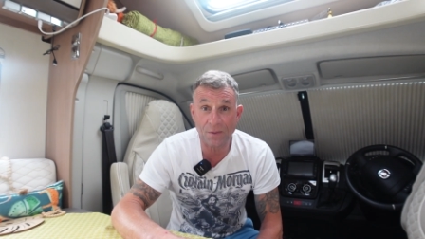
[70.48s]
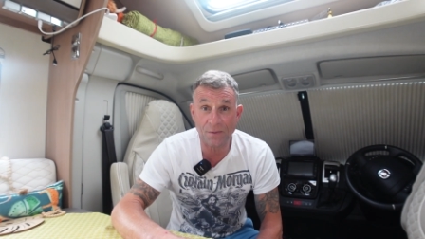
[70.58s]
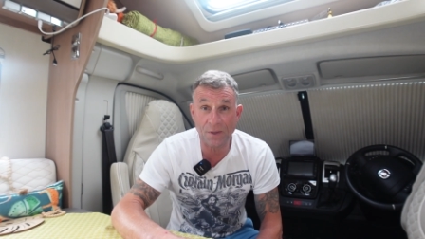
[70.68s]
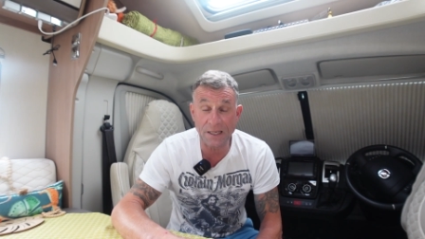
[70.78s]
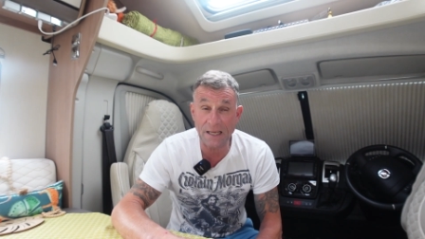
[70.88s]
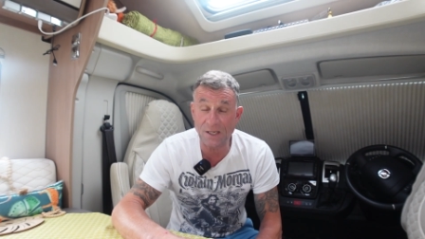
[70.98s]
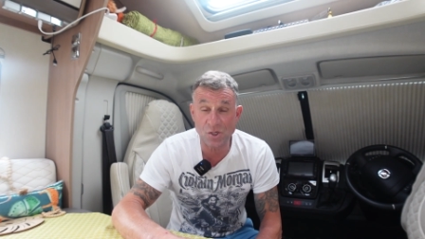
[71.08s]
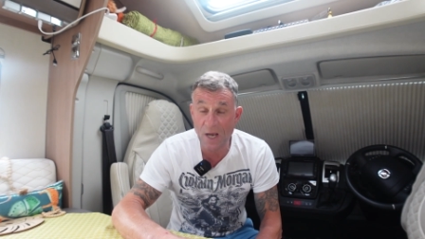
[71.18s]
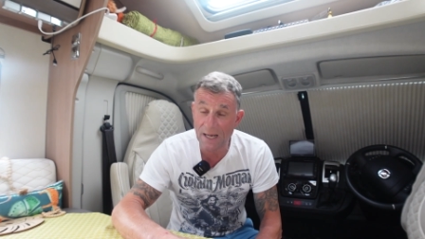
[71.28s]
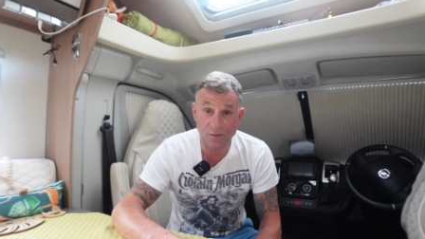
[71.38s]
the
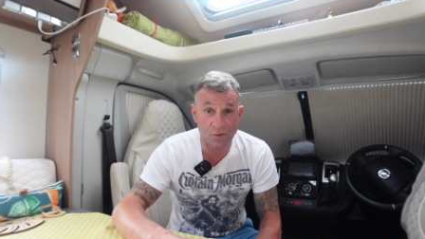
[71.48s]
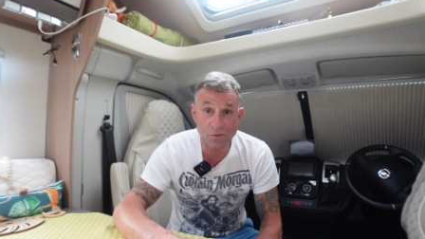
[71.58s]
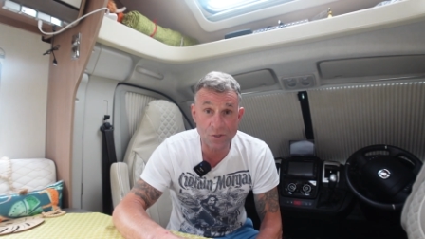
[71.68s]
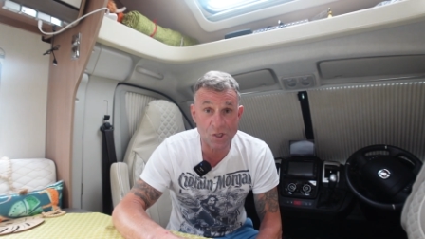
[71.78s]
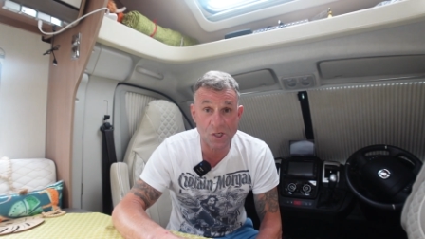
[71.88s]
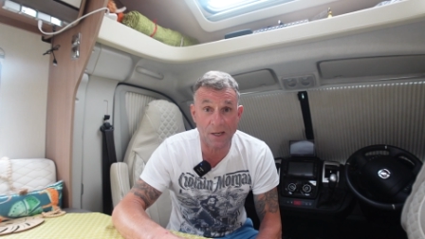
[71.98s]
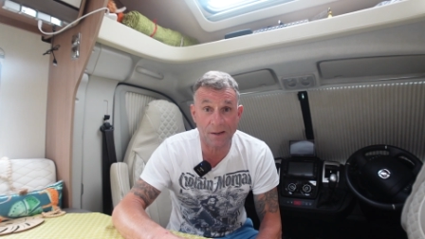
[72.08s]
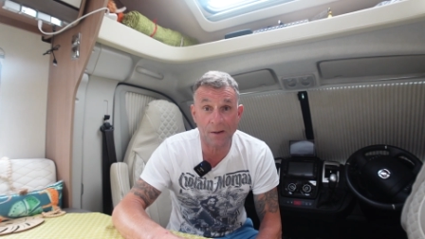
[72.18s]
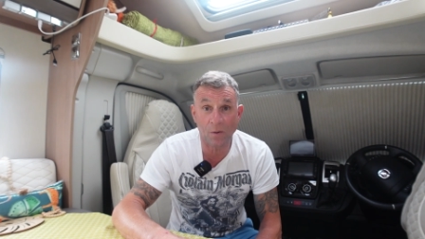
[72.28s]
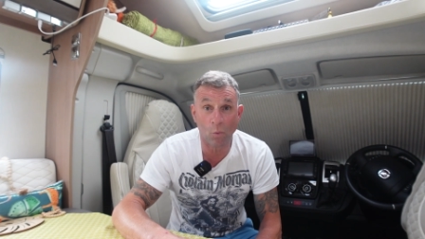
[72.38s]
injectors
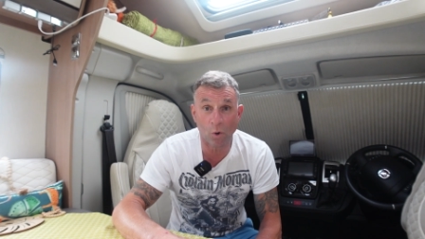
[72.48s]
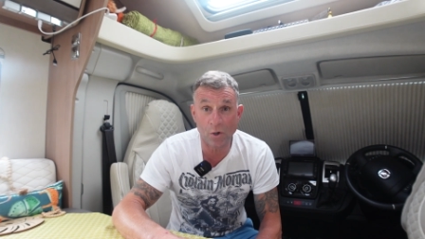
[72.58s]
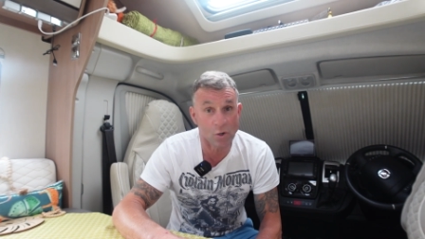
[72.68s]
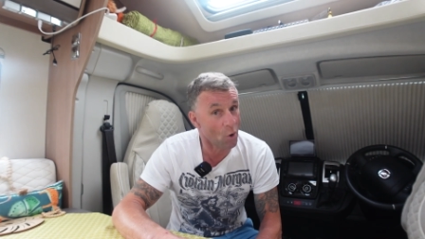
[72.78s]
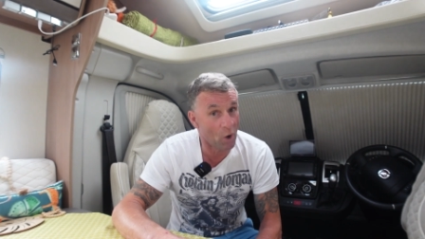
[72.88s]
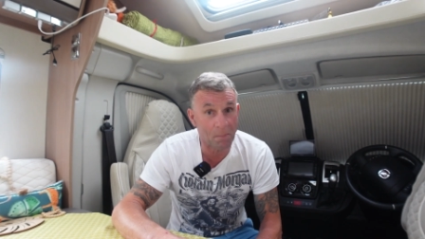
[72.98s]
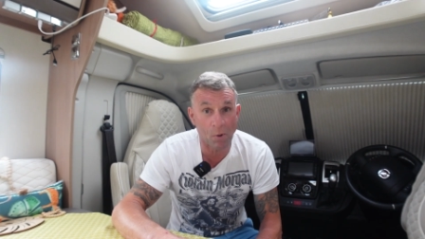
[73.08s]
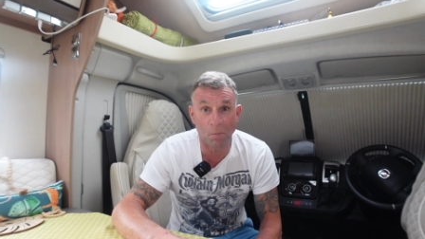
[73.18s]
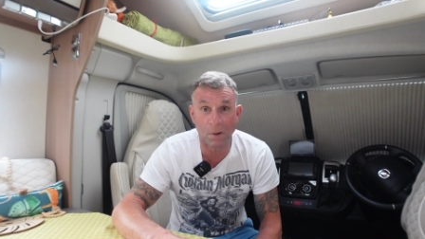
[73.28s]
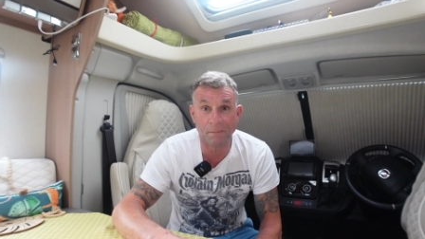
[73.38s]
were not a
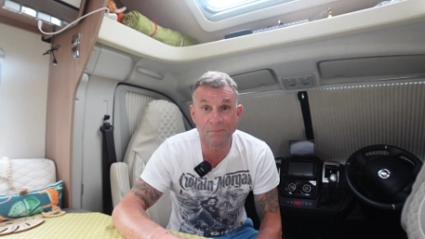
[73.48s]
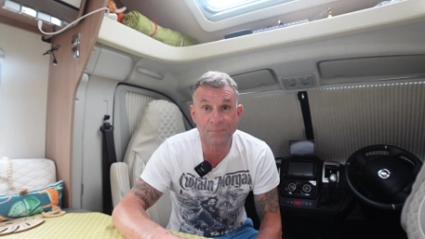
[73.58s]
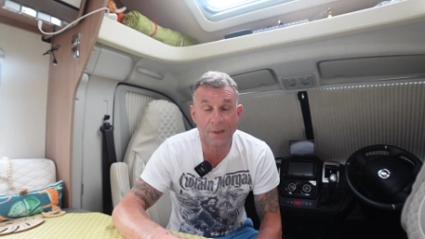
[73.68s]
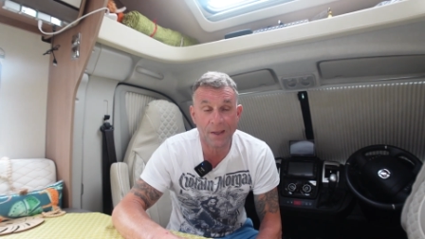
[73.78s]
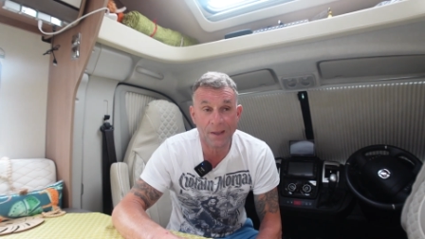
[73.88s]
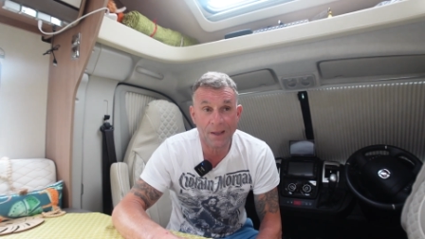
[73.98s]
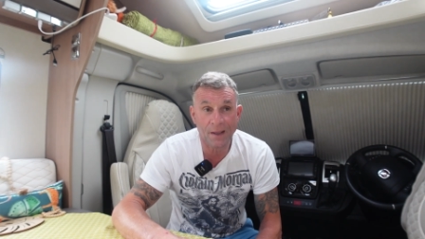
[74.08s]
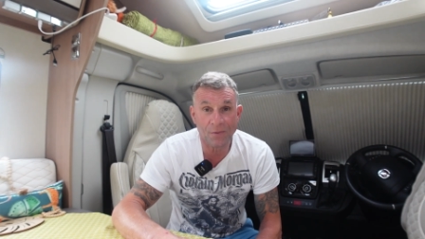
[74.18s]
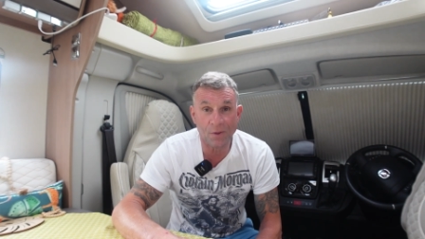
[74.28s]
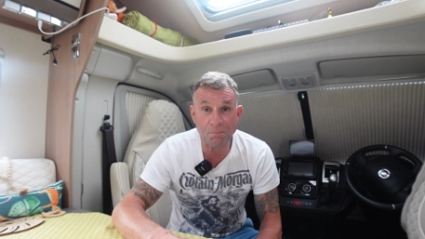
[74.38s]
problem.
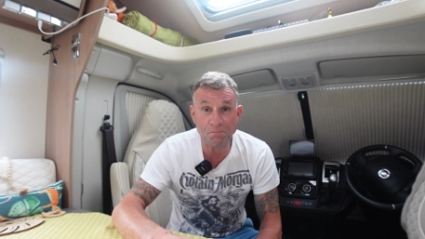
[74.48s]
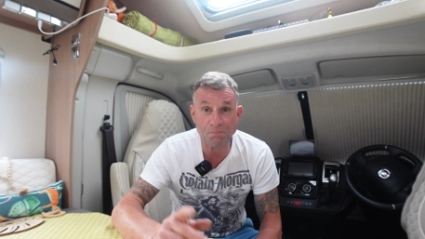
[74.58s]
The